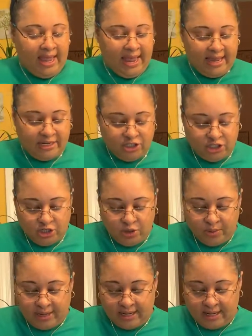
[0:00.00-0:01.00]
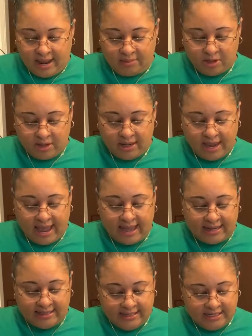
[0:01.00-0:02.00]
And to it, I'm gonna
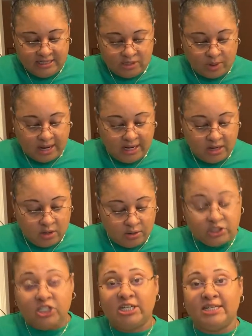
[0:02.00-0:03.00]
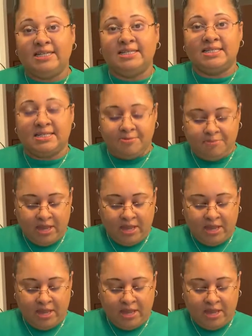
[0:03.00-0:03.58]
add these guajillo chilies.